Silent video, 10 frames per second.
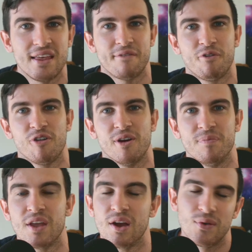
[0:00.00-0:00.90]
for them,
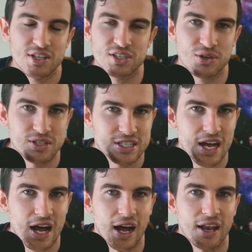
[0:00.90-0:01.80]
which is a good
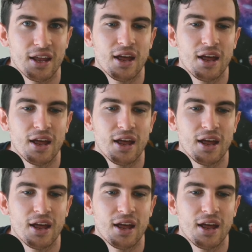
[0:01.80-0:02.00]
start.